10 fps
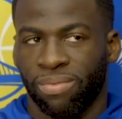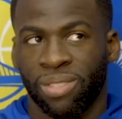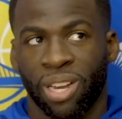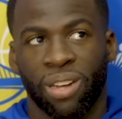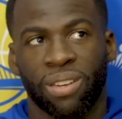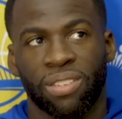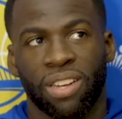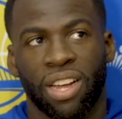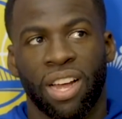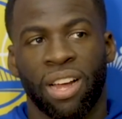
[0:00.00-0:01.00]
you know,
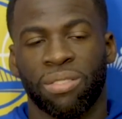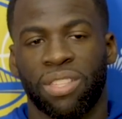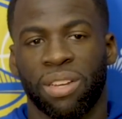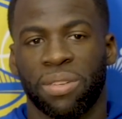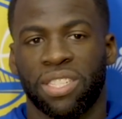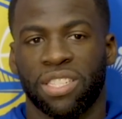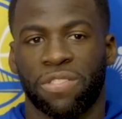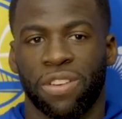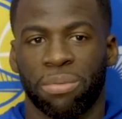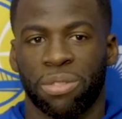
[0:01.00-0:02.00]
I don't think we just
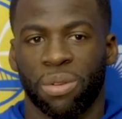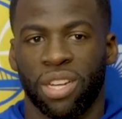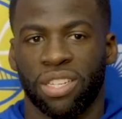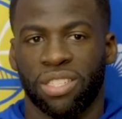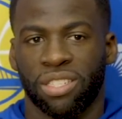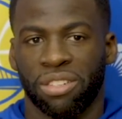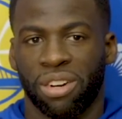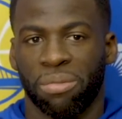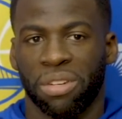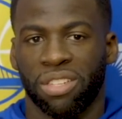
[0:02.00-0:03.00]
flip a switch. You know,